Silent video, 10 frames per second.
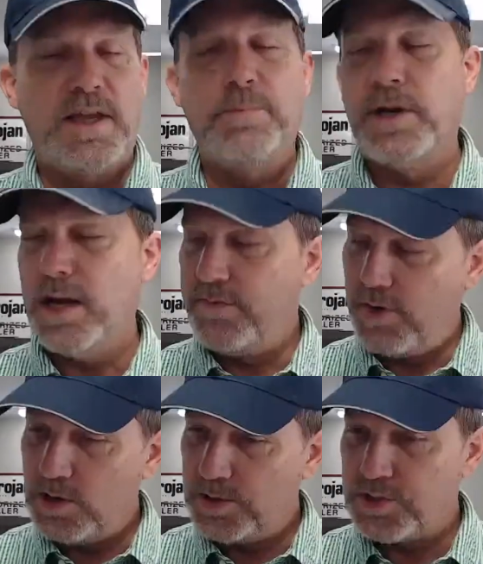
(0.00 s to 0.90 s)
but I've
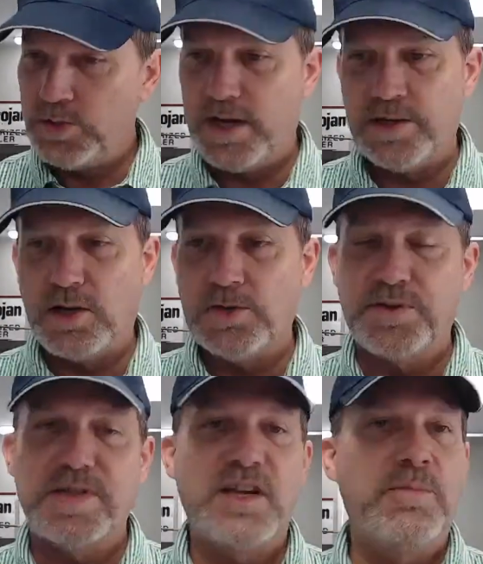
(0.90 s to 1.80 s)
also heard
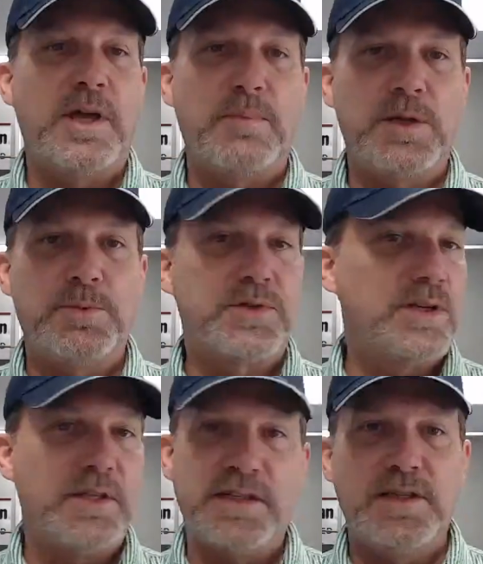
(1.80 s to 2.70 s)
the same amount of people
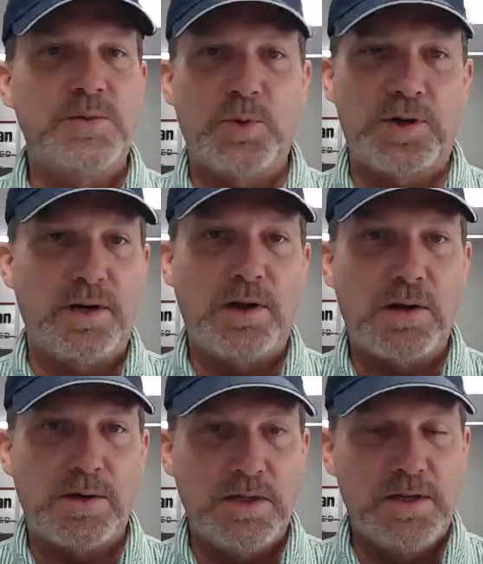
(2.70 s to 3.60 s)
said that it didn't work at
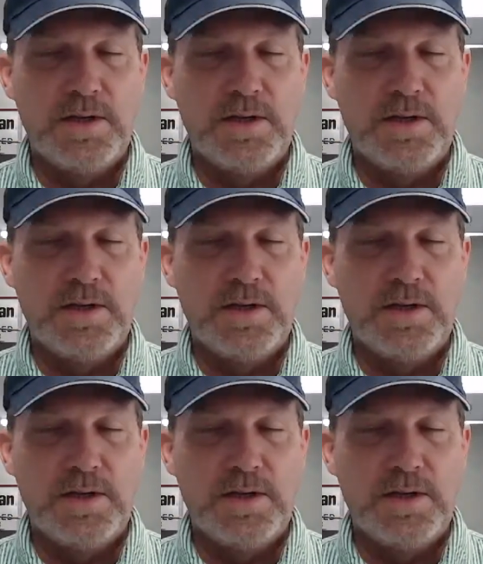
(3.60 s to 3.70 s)
all.